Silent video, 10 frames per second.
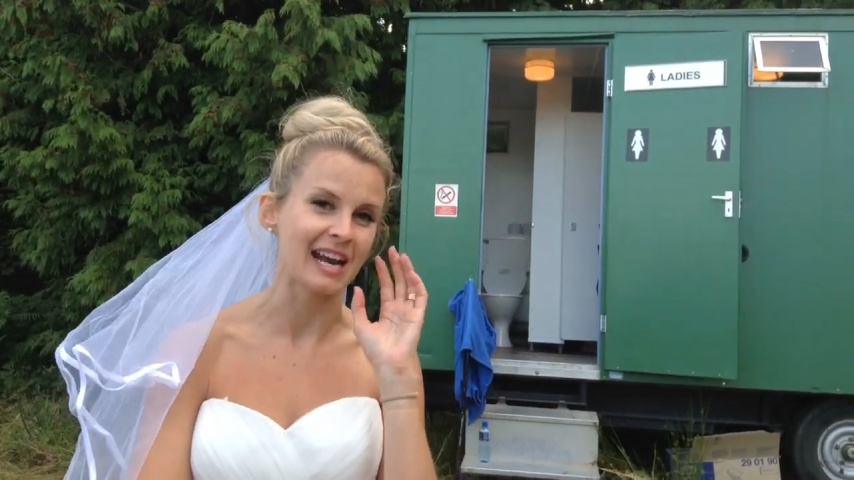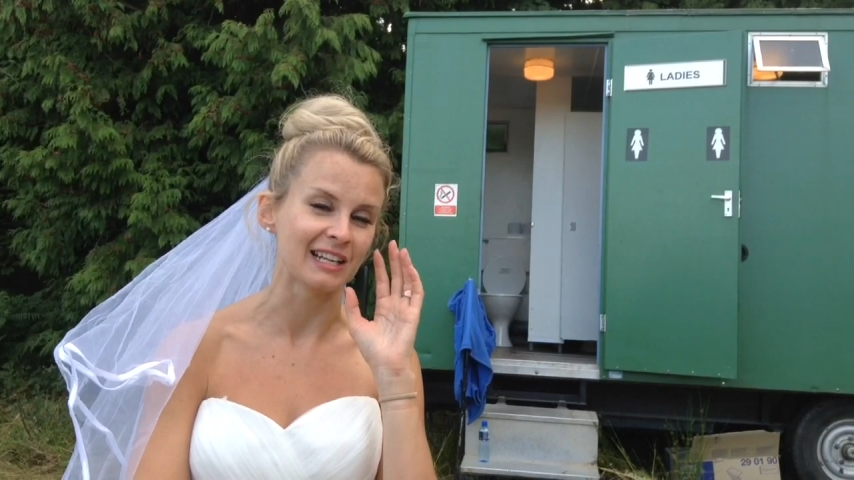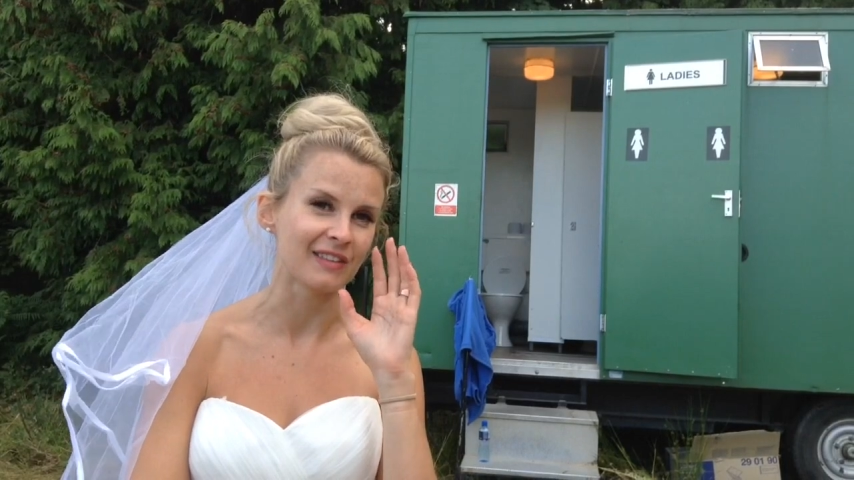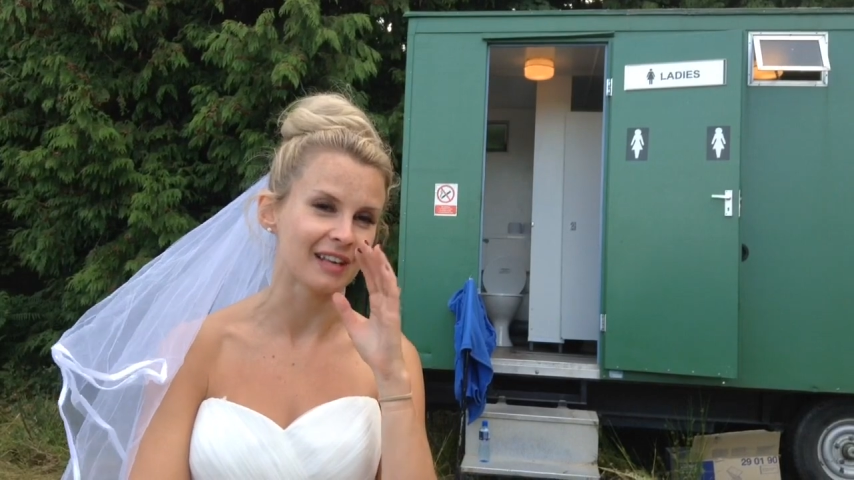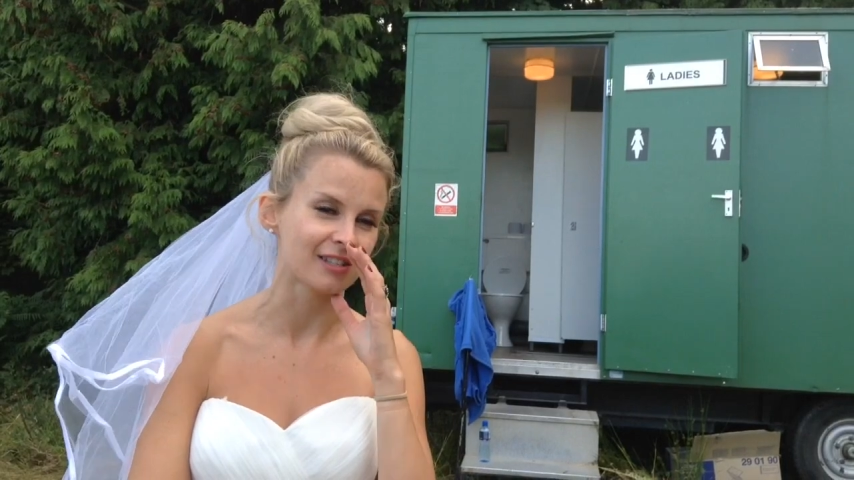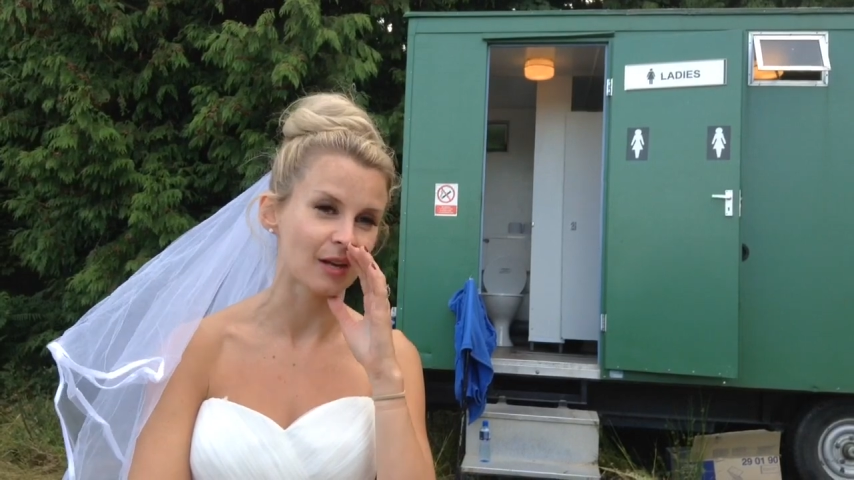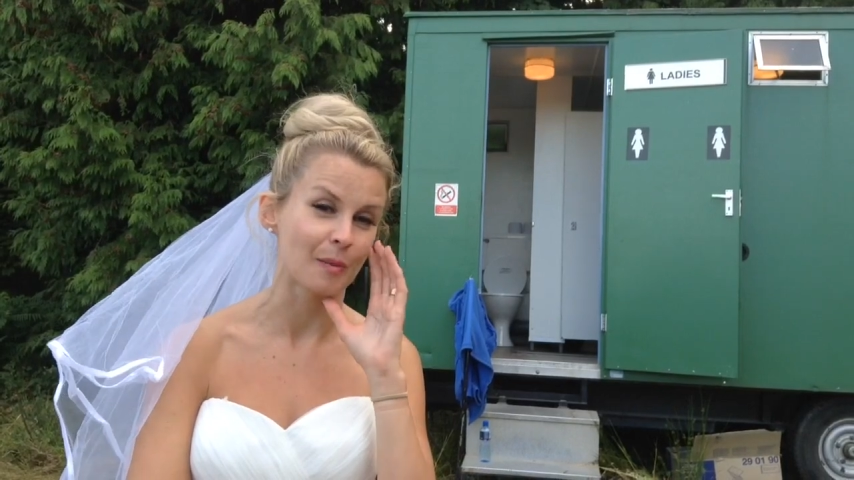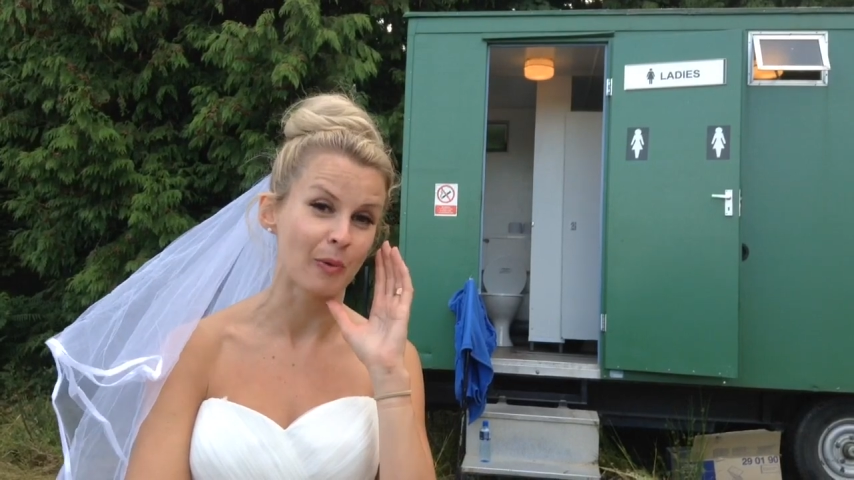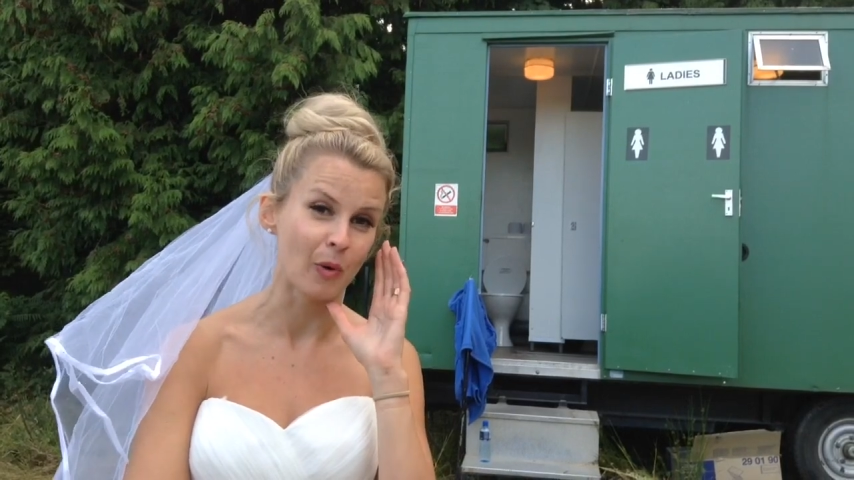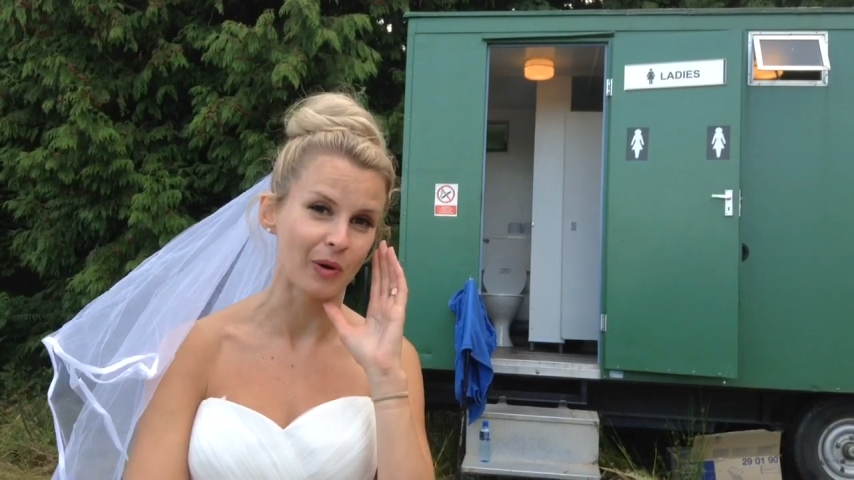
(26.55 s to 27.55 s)
anything so
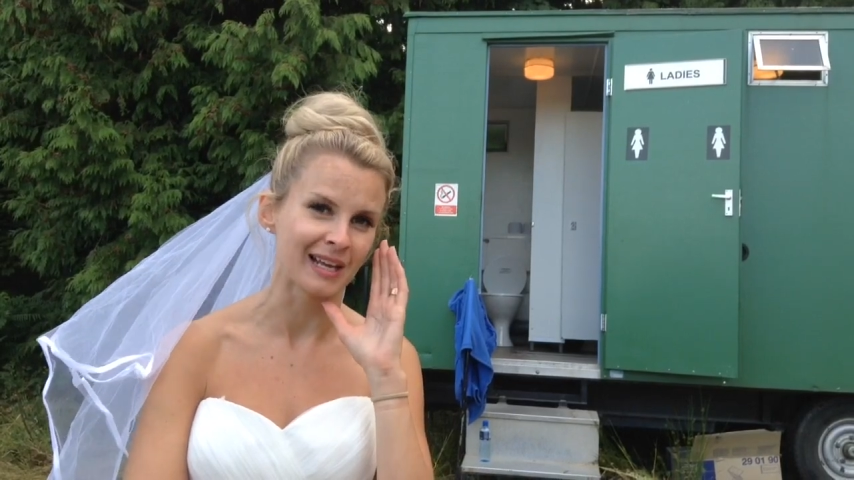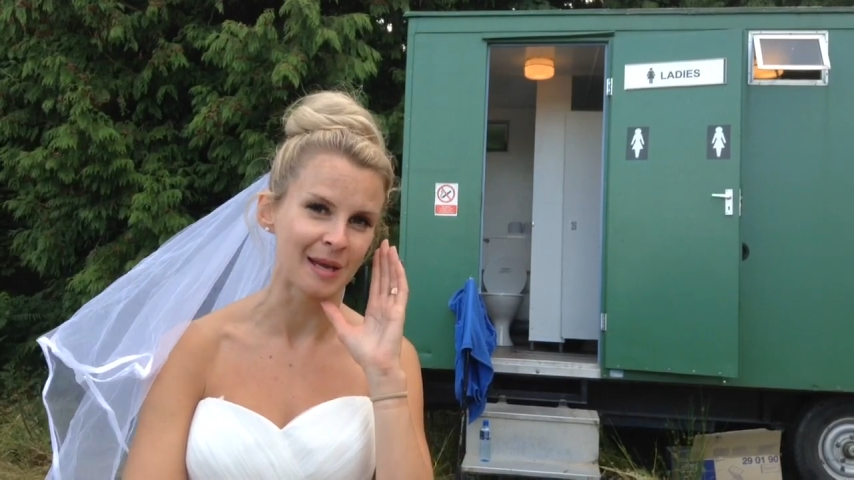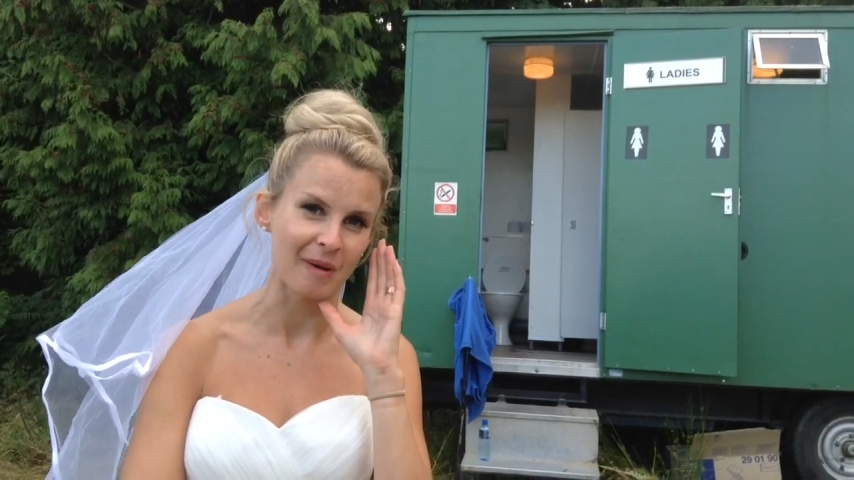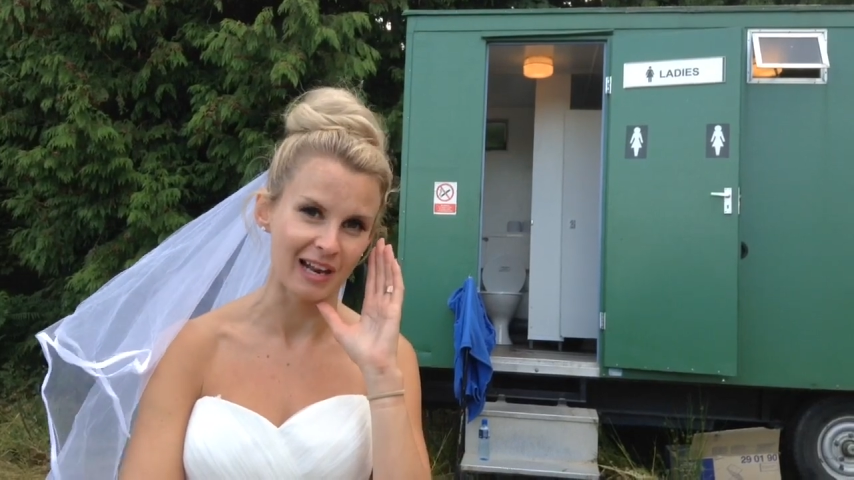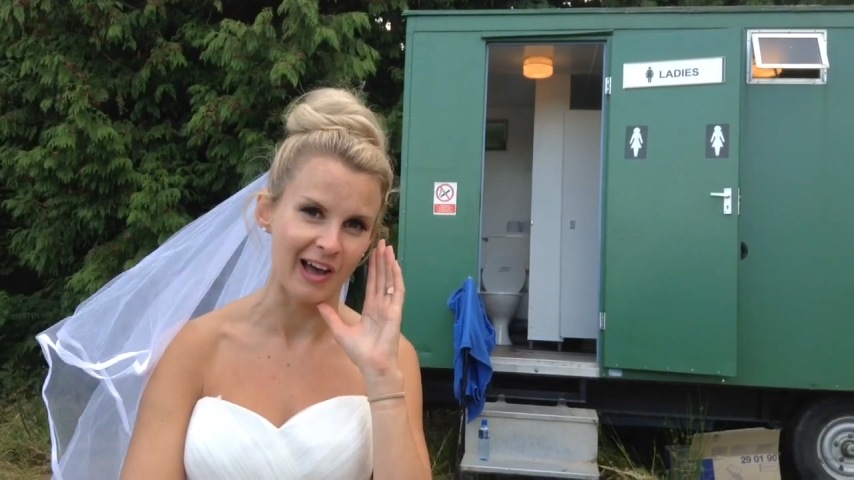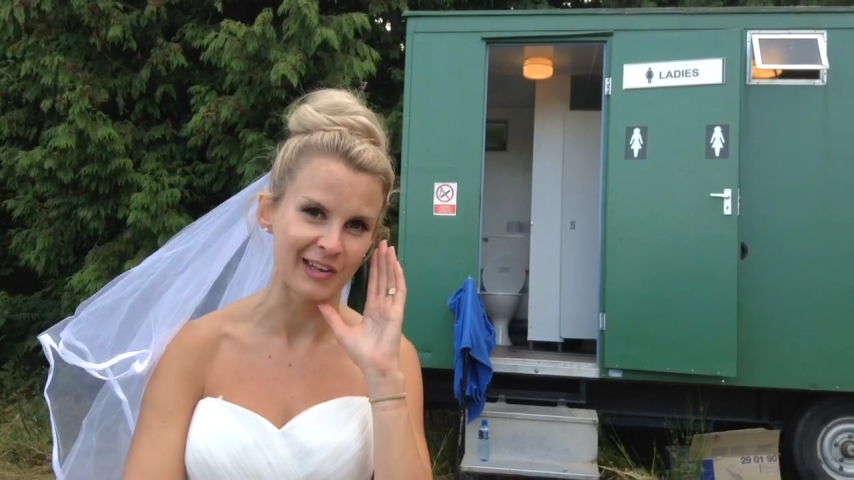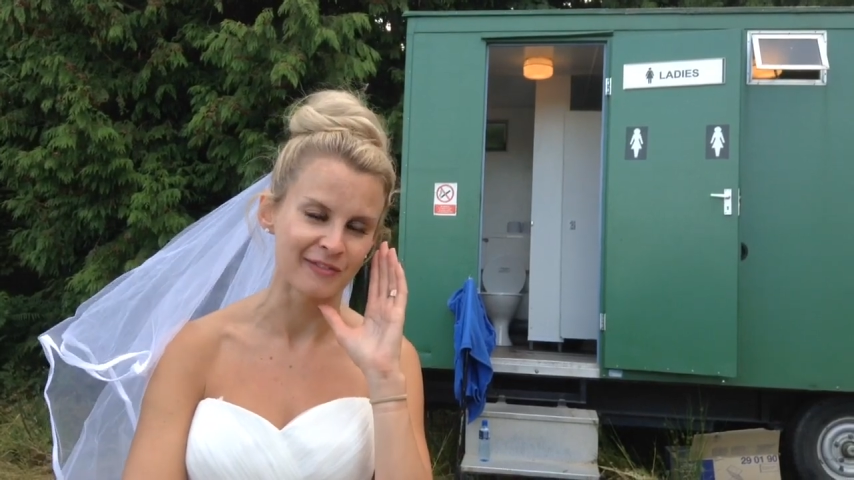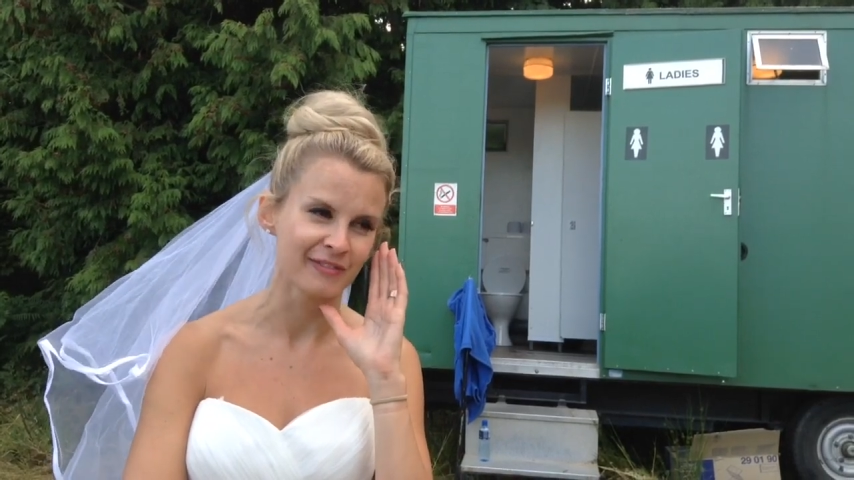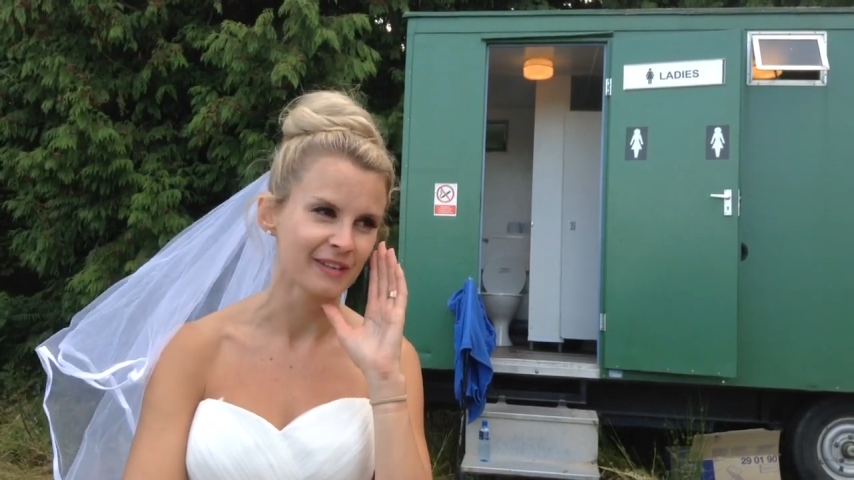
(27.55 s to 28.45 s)
appalling in my life.